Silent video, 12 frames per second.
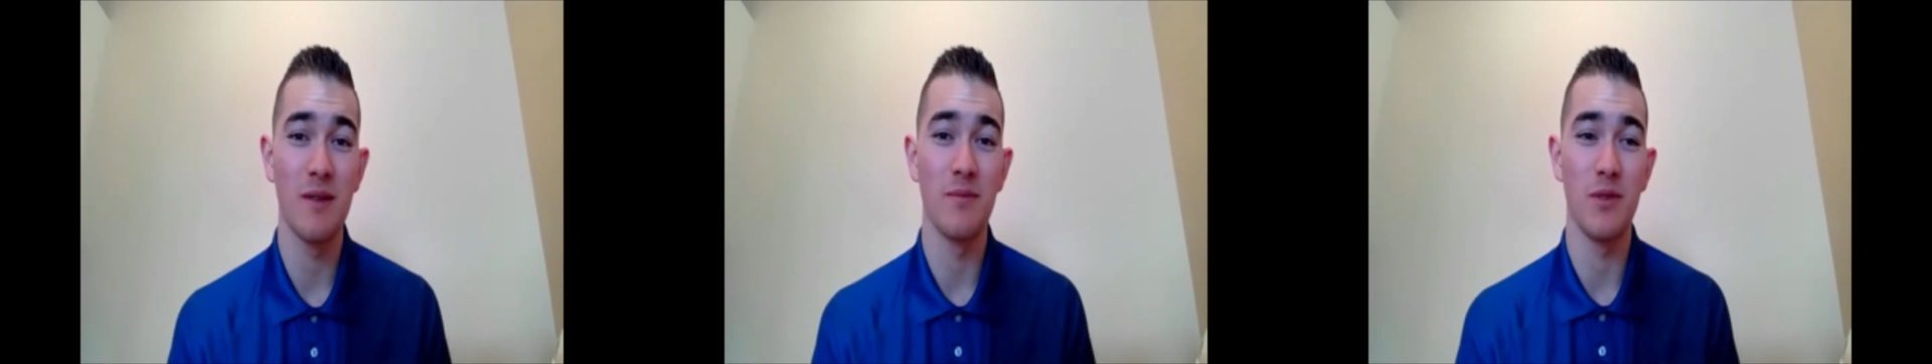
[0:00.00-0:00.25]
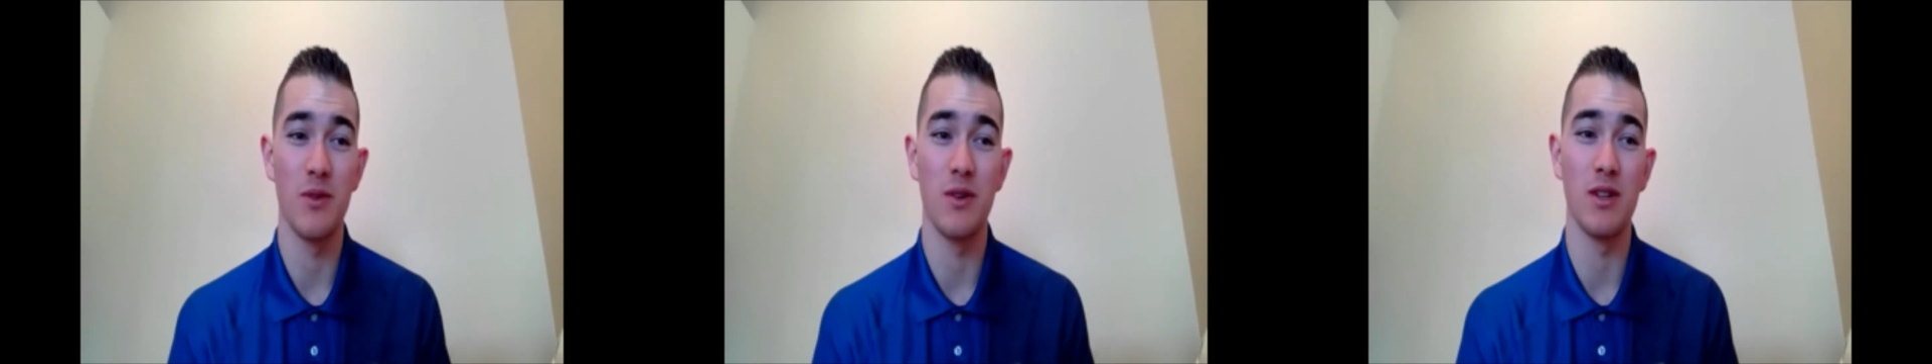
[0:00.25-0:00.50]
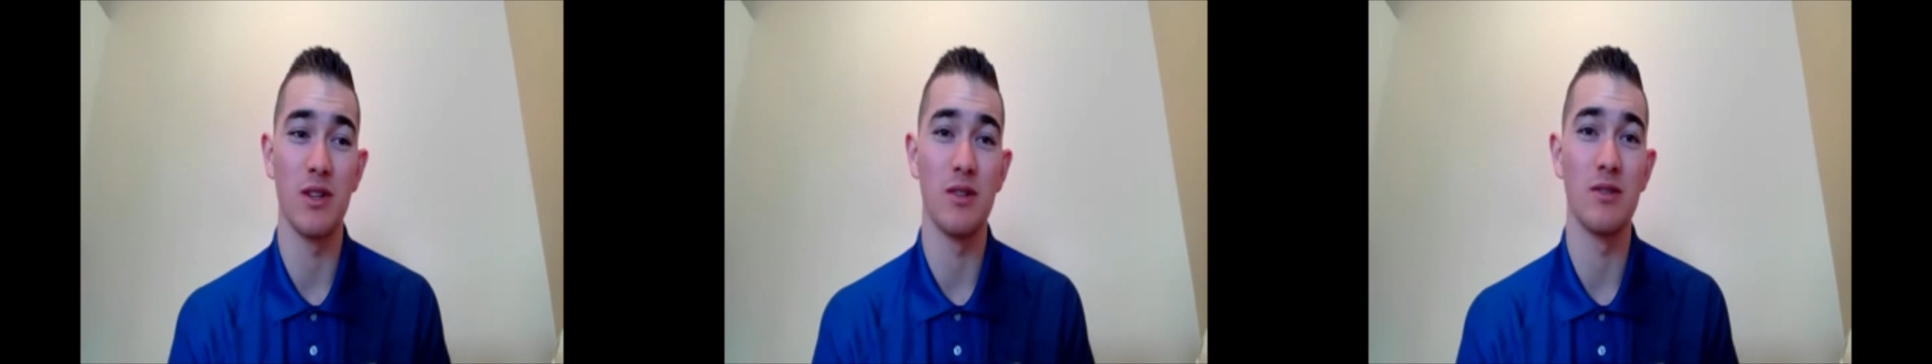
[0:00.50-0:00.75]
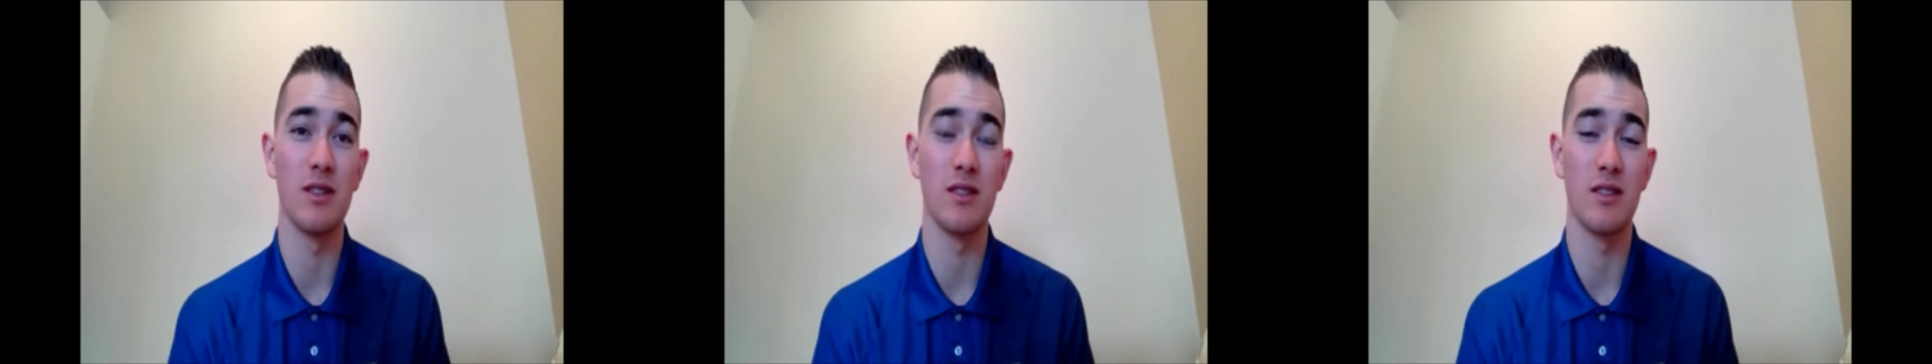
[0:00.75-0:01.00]
You can
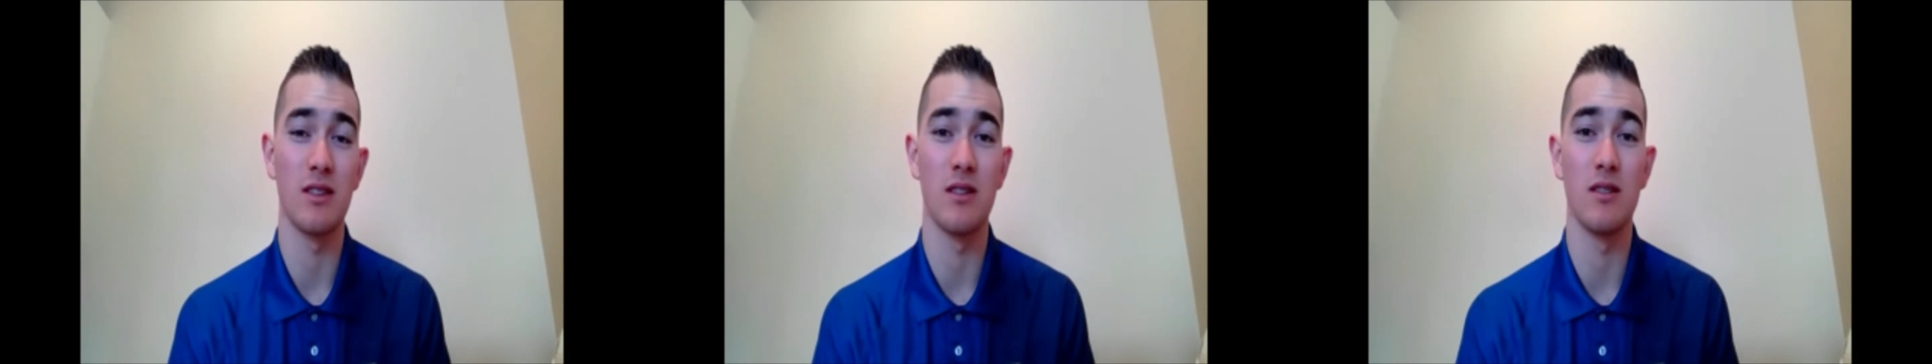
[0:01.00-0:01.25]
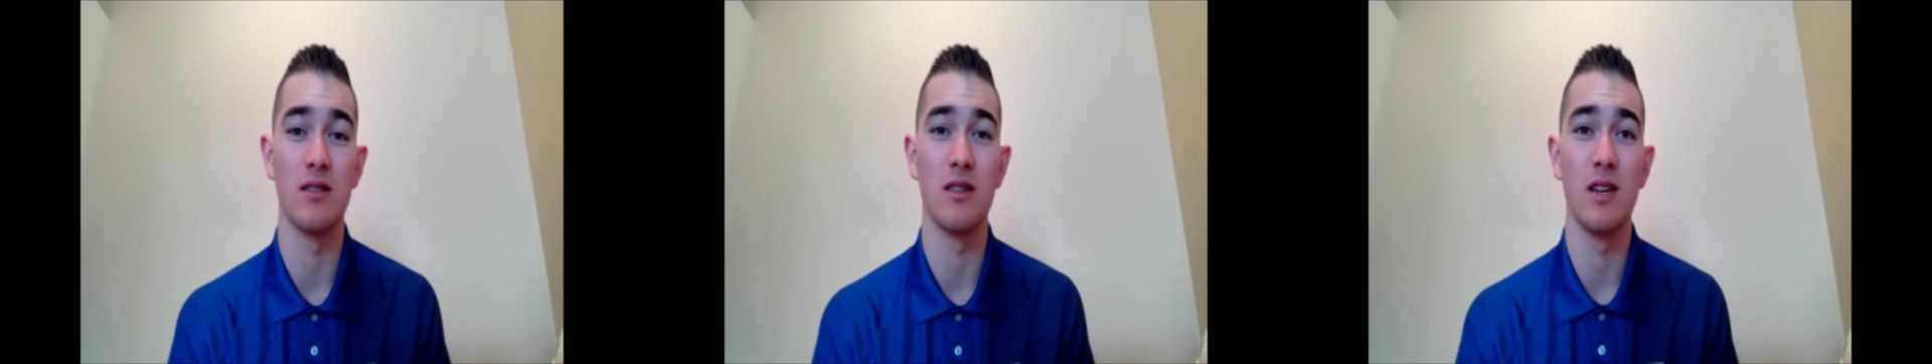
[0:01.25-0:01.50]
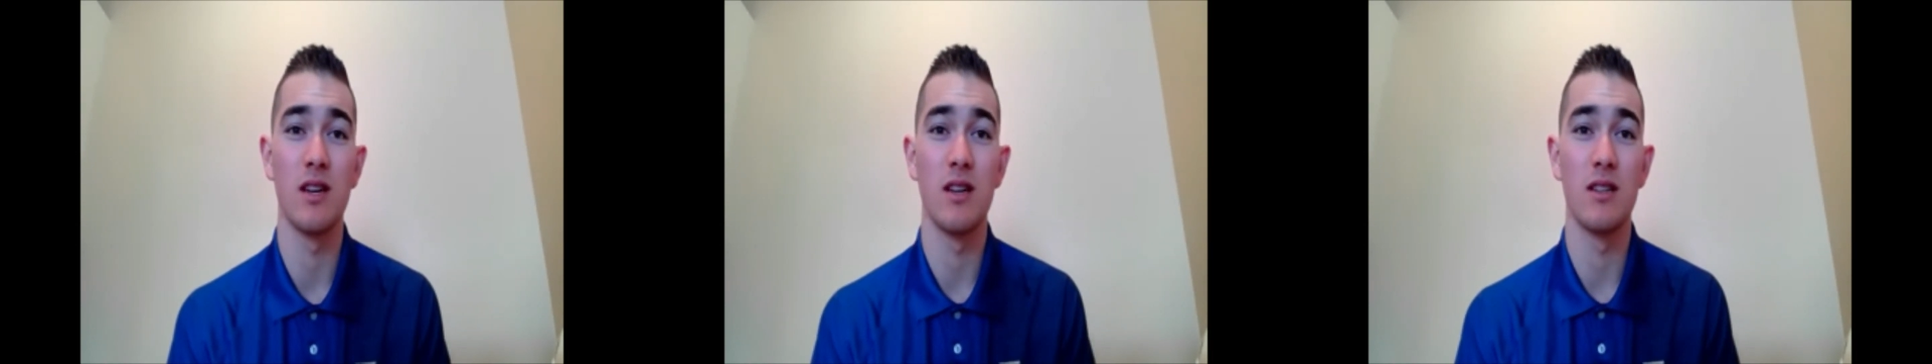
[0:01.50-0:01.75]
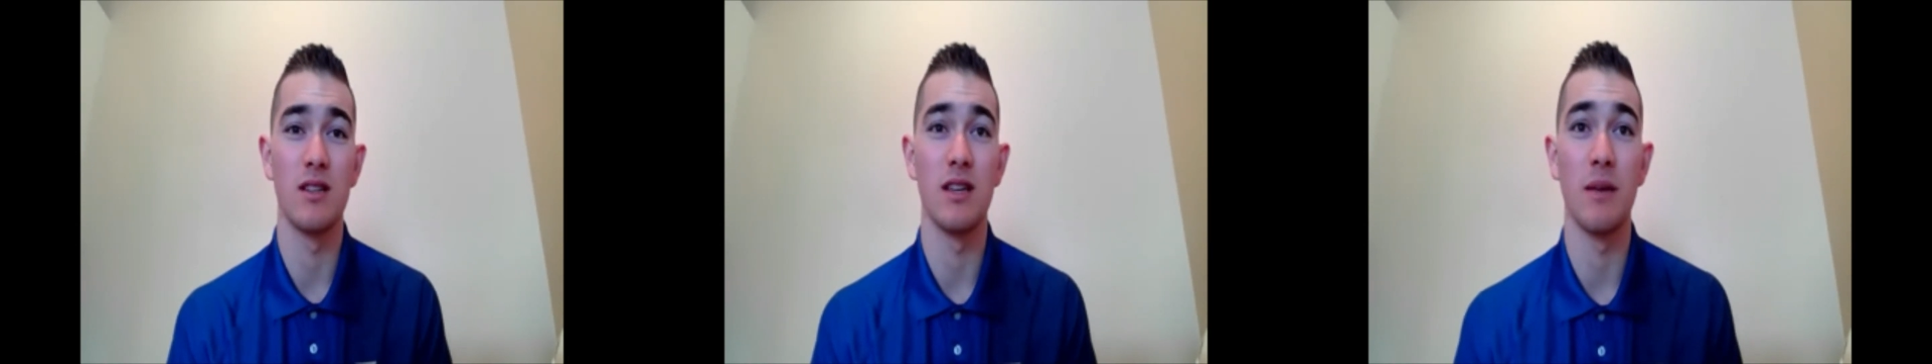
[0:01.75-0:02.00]
use this skill
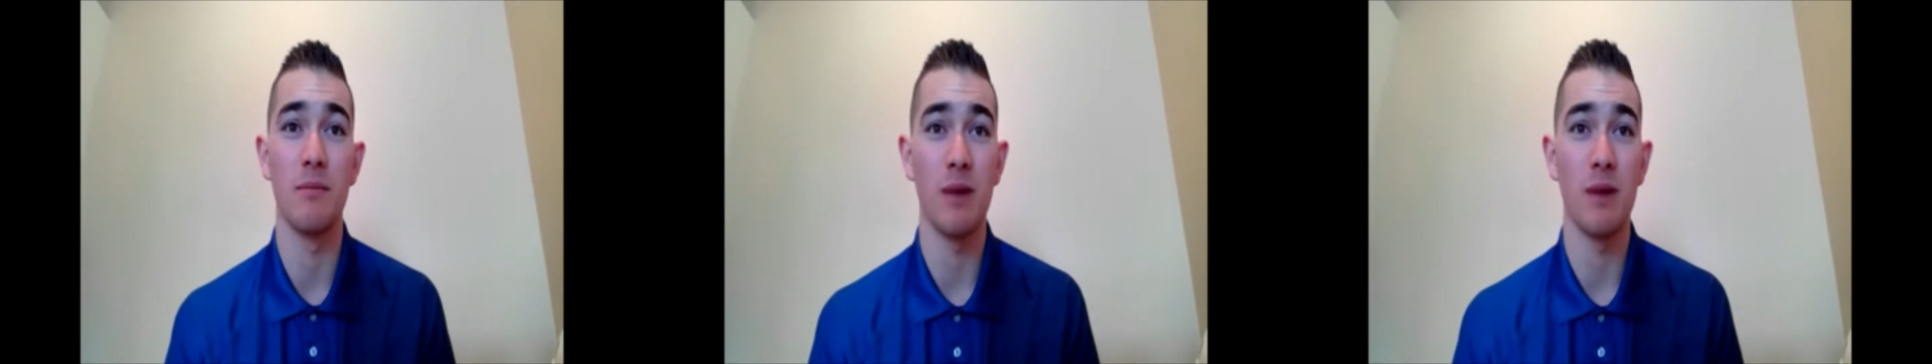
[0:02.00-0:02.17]
to get